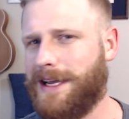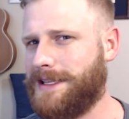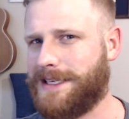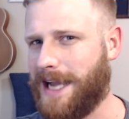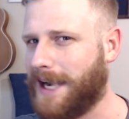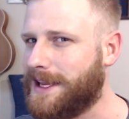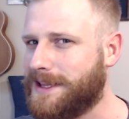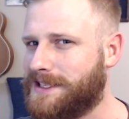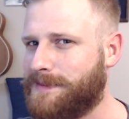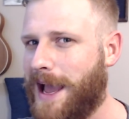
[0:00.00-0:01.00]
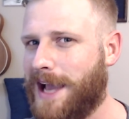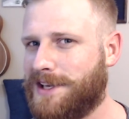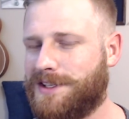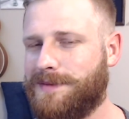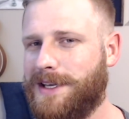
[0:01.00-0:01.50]
It's kind of the
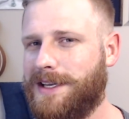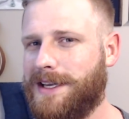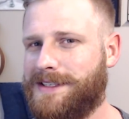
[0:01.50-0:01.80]
smash to me.